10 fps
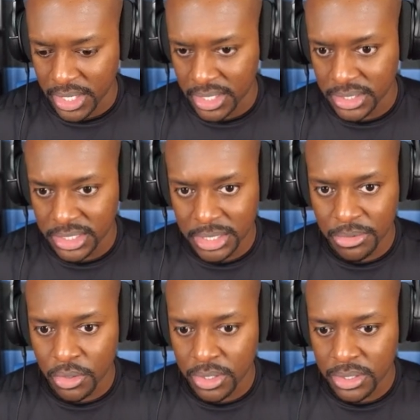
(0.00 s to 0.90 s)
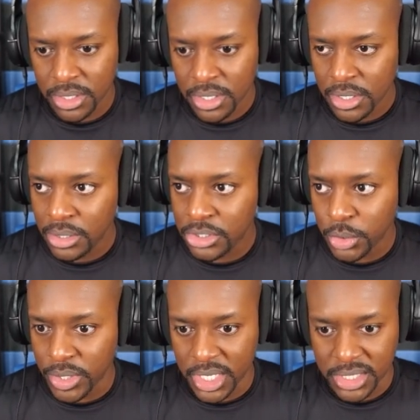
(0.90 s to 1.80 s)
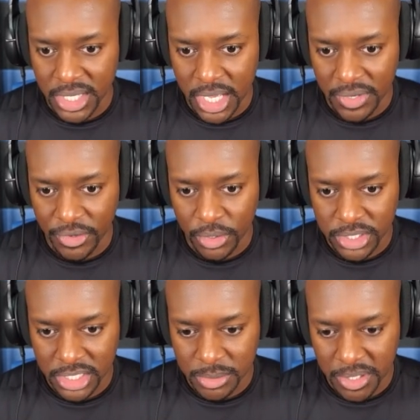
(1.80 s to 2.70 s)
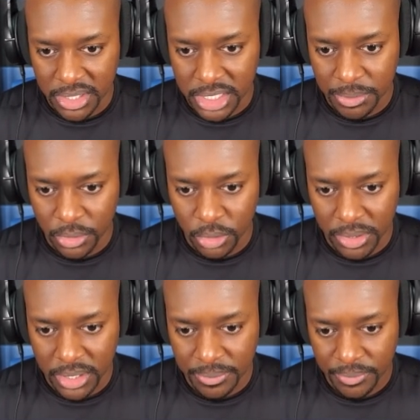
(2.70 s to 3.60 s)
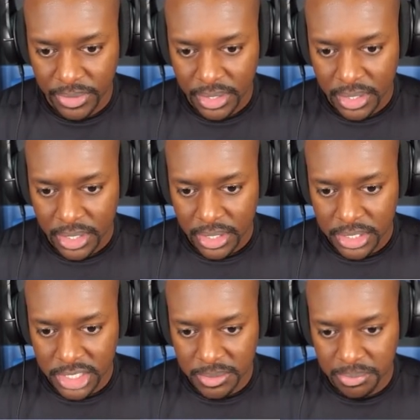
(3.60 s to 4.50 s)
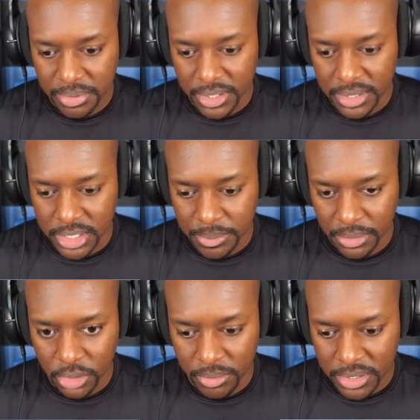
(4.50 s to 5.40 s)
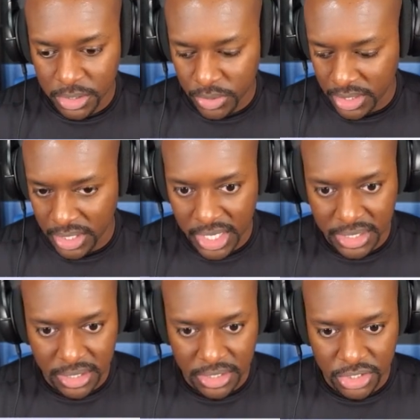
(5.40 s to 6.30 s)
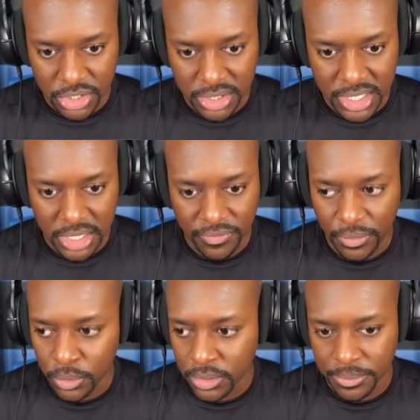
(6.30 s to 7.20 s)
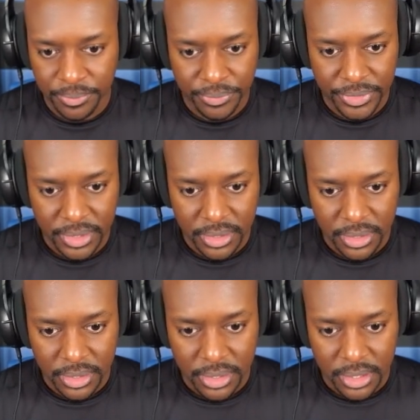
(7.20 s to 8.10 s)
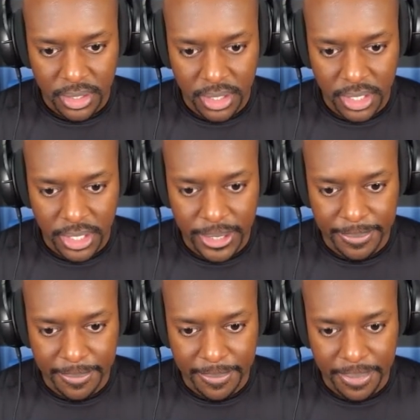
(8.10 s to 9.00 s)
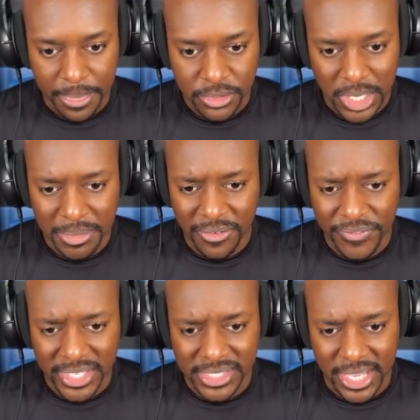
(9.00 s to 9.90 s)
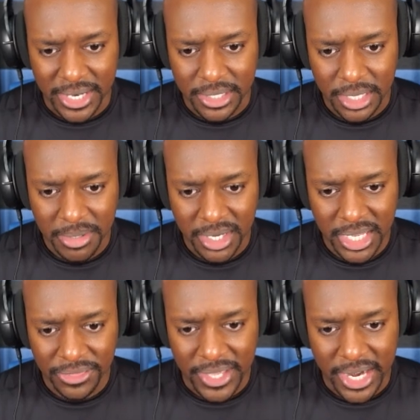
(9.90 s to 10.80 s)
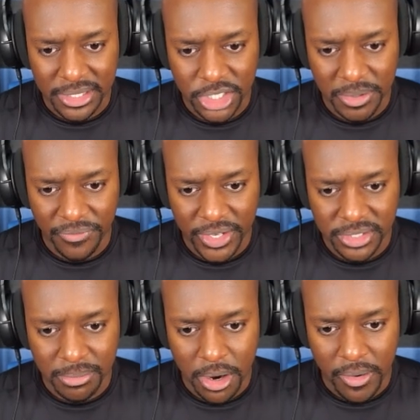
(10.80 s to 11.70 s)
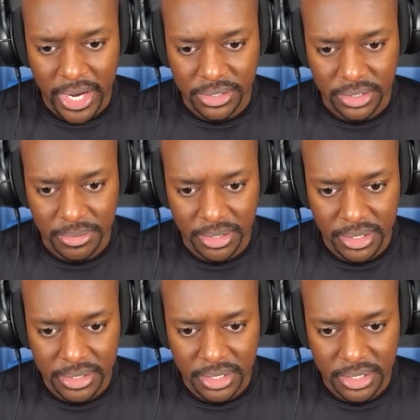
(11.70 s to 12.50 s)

I guess. Let's keep going so we can get to the elevator. Let's speed this up a little bit. Speed this up a little bit so we can get to the 10th floor. So I'm going to fix that. I'm going to get that. It should be fixed tomorrow, actually, because